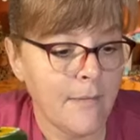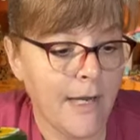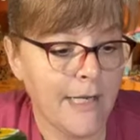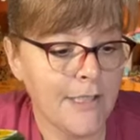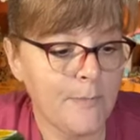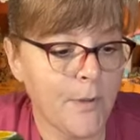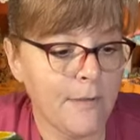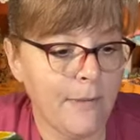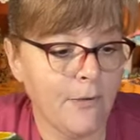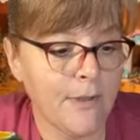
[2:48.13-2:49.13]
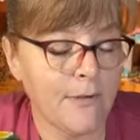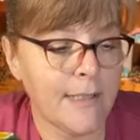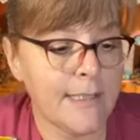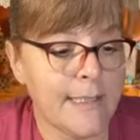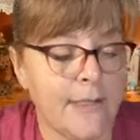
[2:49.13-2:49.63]
I just put it in my own little
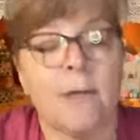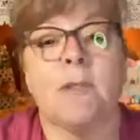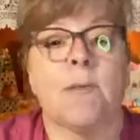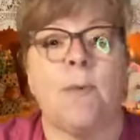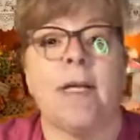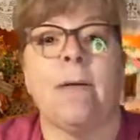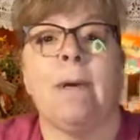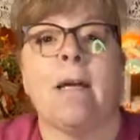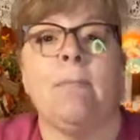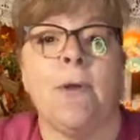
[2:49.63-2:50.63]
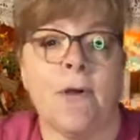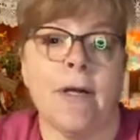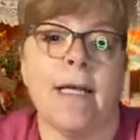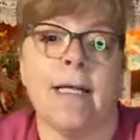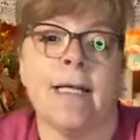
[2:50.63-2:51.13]
container. I'm just bringing up my computer
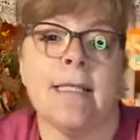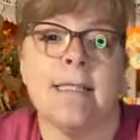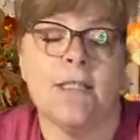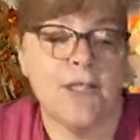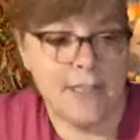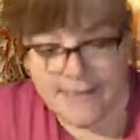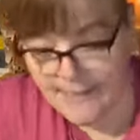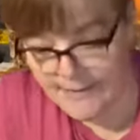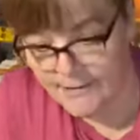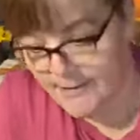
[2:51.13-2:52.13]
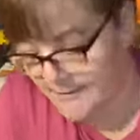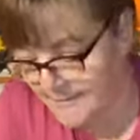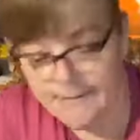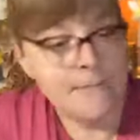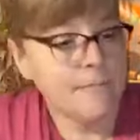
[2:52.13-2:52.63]
again because it's just not.
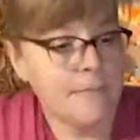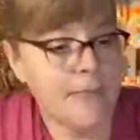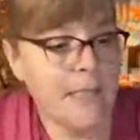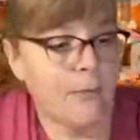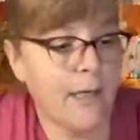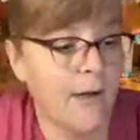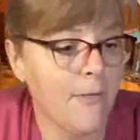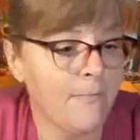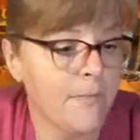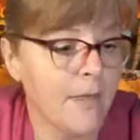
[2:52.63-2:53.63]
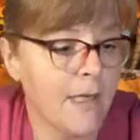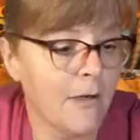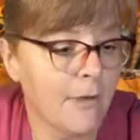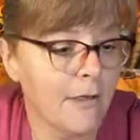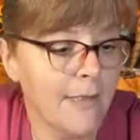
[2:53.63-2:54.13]
Here we go.
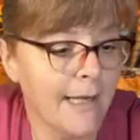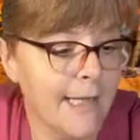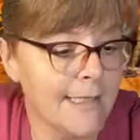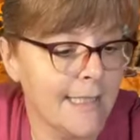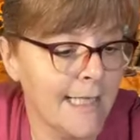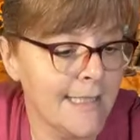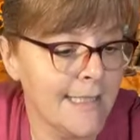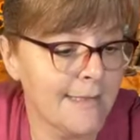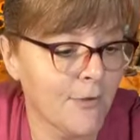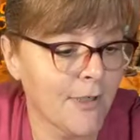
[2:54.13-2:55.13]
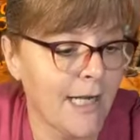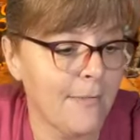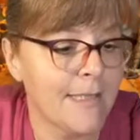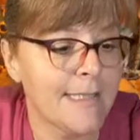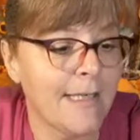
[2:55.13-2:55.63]
Here we go. I see some more
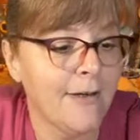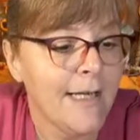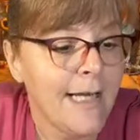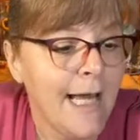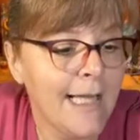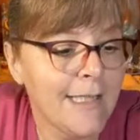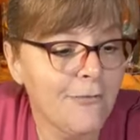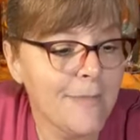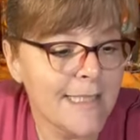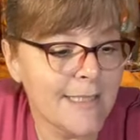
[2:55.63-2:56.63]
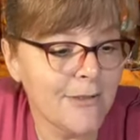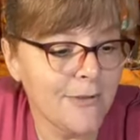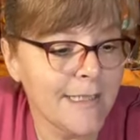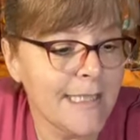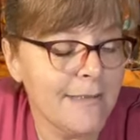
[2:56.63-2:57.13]
comments now. Hello, Miss
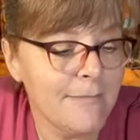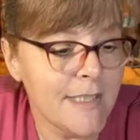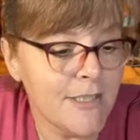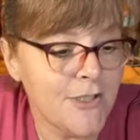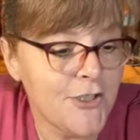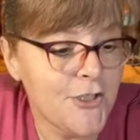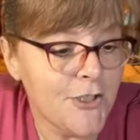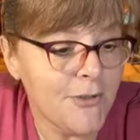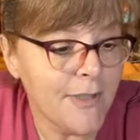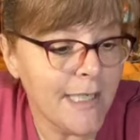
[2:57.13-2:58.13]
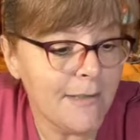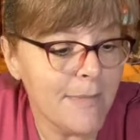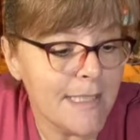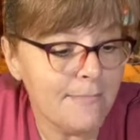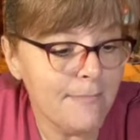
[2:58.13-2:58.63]
Goldie and Miss Judy,
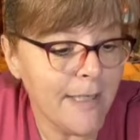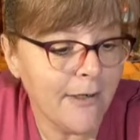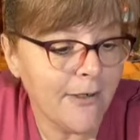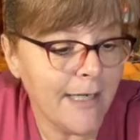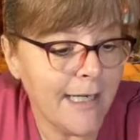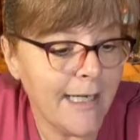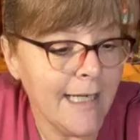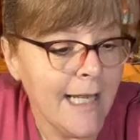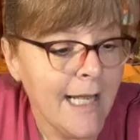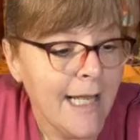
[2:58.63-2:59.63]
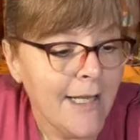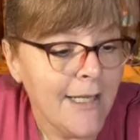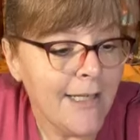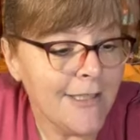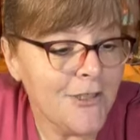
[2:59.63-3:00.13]
Miss Mary.
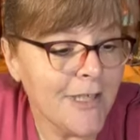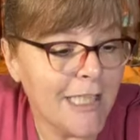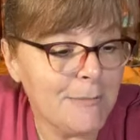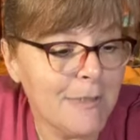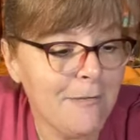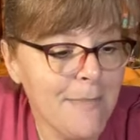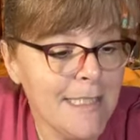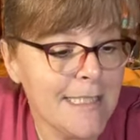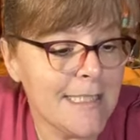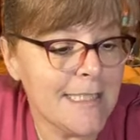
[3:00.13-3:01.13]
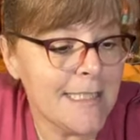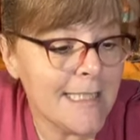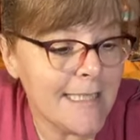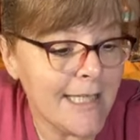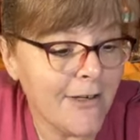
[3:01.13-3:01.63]
Yes, you're catching me live. Miss
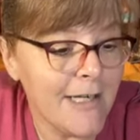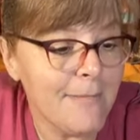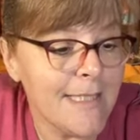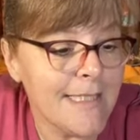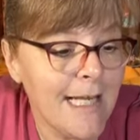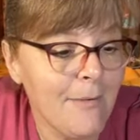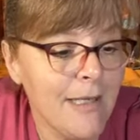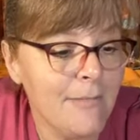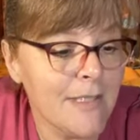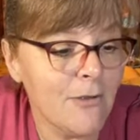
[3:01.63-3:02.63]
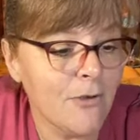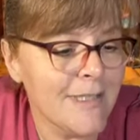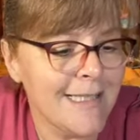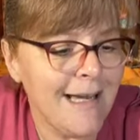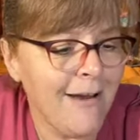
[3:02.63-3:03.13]
Terry, Miss Debbie, and Miss Laurel.
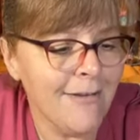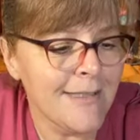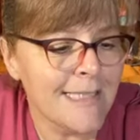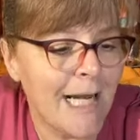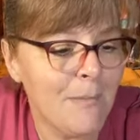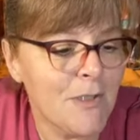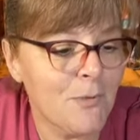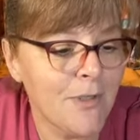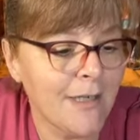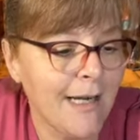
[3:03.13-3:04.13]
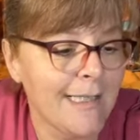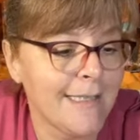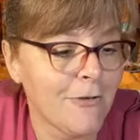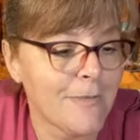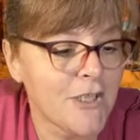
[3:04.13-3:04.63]
See, all these comments were there.
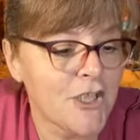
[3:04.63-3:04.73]
Hello, Miss